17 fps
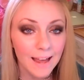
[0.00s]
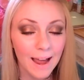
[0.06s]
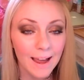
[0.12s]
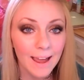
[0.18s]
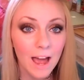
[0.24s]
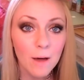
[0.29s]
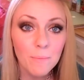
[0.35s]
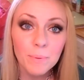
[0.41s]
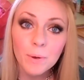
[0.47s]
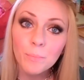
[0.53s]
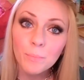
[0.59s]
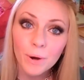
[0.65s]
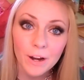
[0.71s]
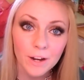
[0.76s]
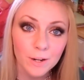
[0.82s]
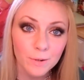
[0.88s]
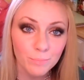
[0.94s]
I have been
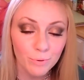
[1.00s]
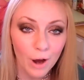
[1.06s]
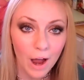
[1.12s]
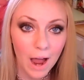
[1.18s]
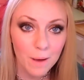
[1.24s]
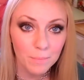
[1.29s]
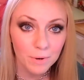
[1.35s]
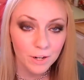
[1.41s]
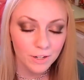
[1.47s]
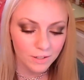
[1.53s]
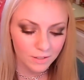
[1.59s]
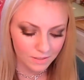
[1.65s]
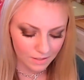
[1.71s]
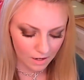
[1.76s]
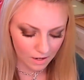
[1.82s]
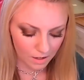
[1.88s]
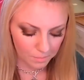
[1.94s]
wearing primers
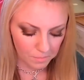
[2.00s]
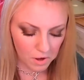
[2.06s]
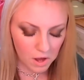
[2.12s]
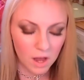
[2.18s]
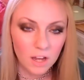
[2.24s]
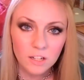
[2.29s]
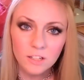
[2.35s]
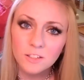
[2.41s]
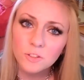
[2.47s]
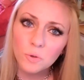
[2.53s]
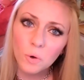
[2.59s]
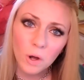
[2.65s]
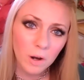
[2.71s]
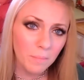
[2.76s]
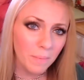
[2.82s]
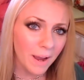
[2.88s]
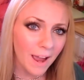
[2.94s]
just
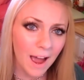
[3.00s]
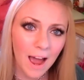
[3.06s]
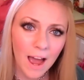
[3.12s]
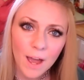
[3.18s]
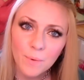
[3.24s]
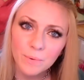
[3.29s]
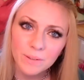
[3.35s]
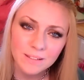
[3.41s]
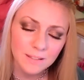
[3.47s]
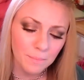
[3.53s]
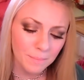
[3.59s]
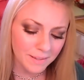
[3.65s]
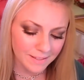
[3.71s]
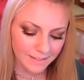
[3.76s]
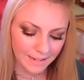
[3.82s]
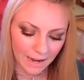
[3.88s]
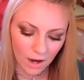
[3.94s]
on my eye with some
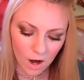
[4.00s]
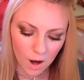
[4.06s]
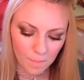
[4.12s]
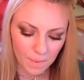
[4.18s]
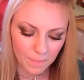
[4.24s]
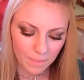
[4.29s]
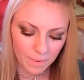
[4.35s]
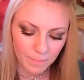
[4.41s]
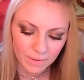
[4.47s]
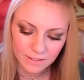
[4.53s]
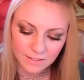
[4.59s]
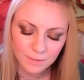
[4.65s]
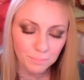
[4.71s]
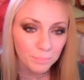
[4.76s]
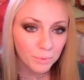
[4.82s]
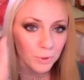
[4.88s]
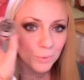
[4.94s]
mascara, maybe this
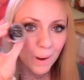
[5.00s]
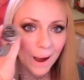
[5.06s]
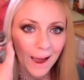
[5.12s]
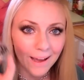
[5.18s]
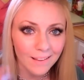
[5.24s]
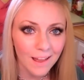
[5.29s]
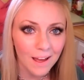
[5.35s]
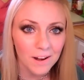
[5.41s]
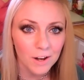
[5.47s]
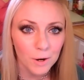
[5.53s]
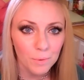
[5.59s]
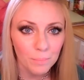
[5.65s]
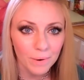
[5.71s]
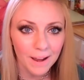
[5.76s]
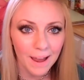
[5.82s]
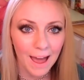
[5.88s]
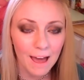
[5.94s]
blue eyeliner,
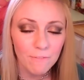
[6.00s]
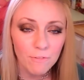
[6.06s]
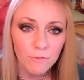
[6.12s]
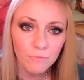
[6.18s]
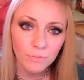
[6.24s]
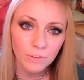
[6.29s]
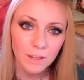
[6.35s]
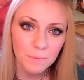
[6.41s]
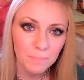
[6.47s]
but I haven't really